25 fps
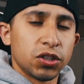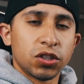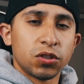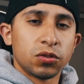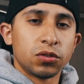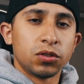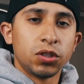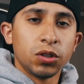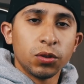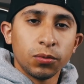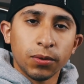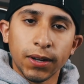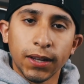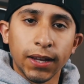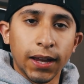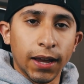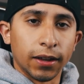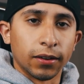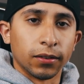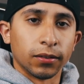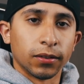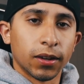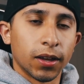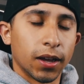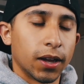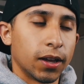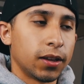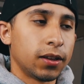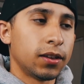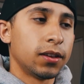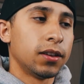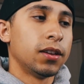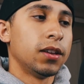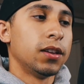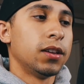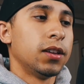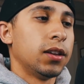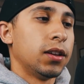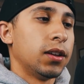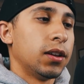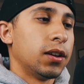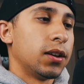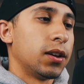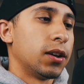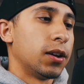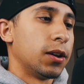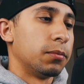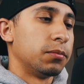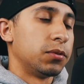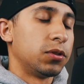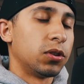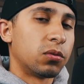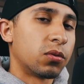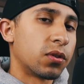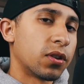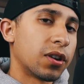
and just do it again, okay? Um,